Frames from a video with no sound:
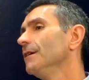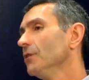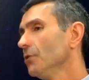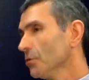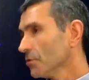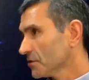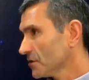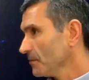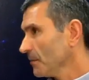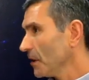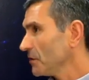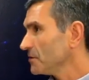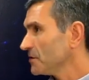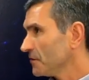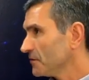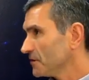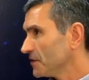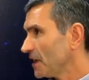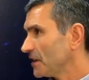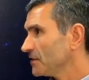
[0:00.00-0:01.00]

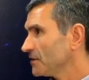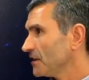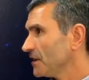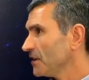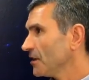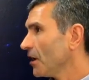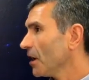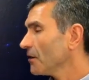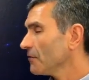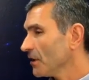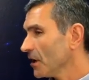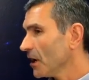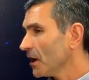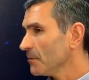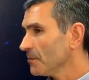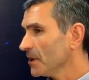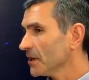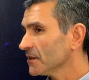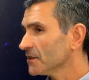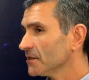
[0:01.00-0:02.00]
automotive testing, high
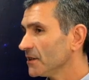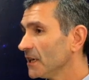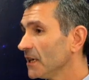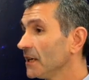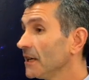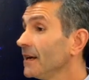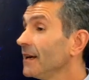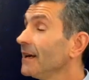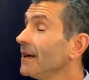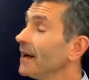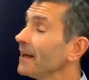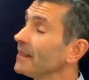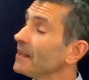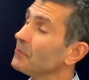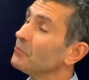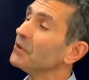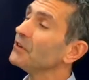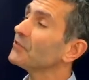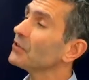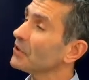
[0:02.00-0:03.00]
reliability, and
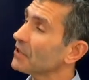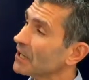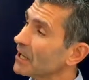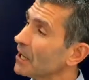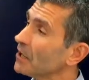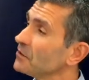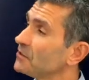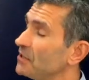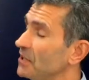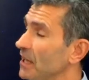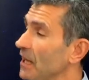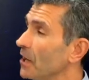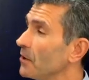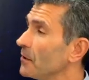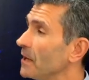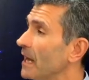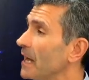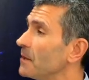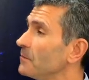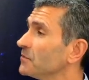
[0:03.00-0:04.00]
then we've got to go to the
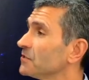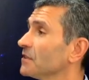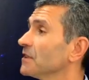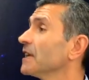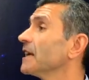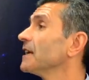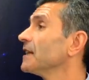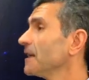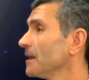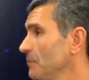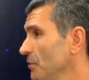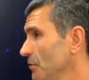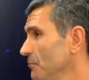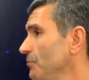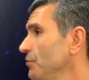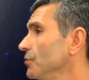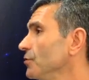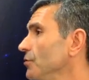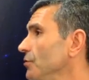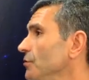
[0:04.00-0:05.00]
OEMs and get them on
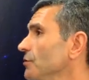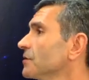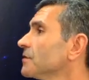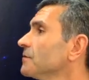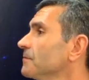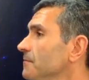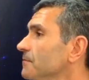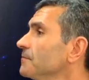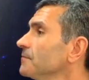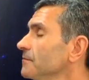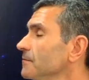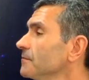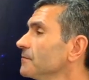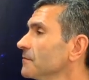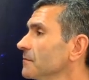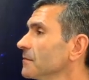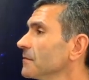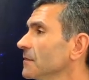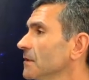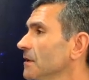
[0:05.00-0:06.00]
board.
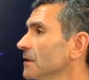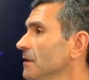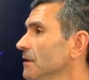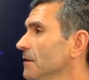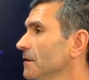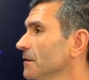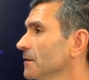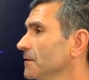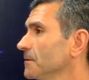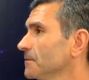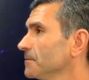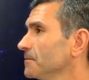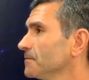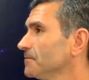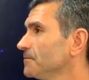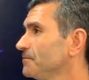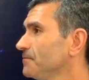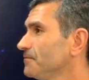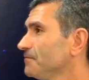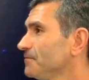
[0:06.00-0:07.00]
So it's one thing
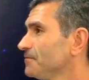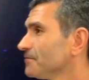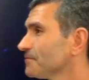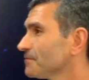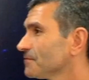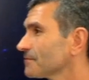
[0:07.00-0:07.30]
to have a